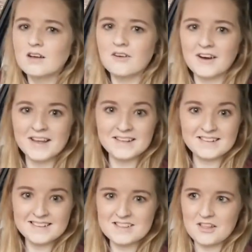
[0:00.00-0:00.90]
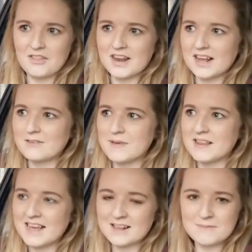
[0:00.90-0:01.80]
Guys, done the next bit.
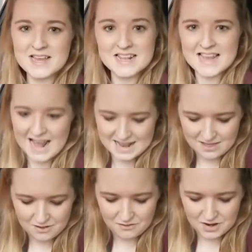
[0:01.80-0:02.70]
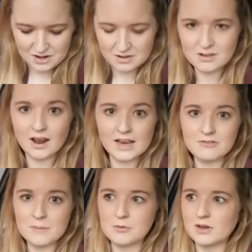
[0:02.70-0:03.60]
The next bit is getting the food. I need
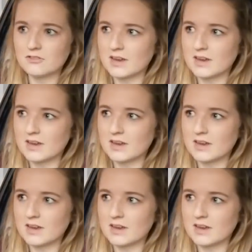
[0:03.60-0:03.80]
to run past the